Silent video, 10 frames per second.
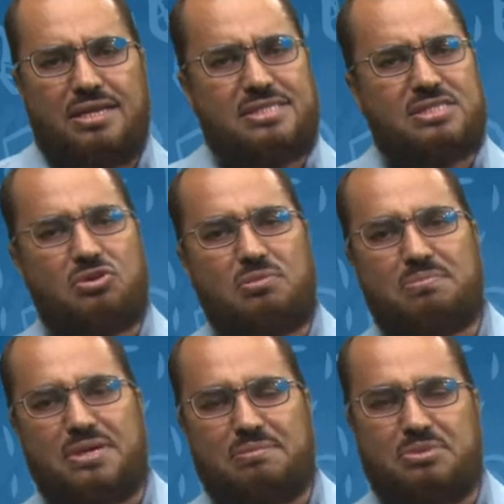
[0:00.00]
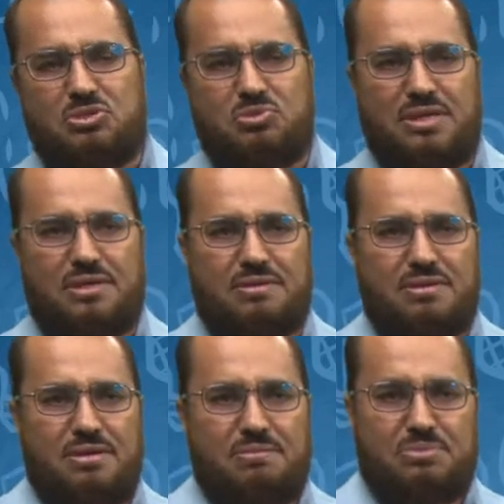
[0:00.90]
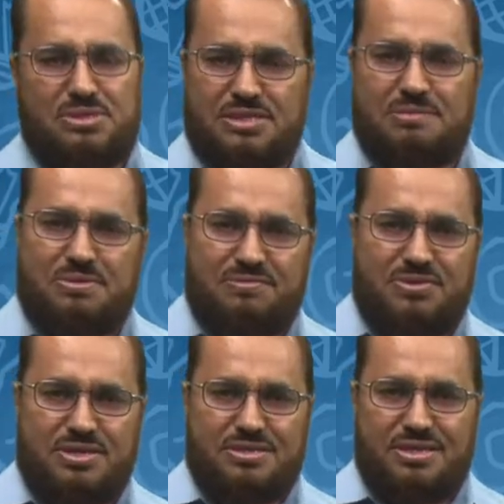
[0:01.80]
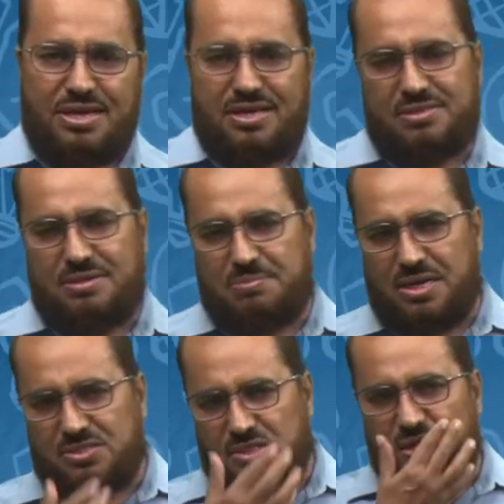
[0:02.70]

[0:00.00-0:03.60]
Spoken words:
let's compare between present perfect and the past.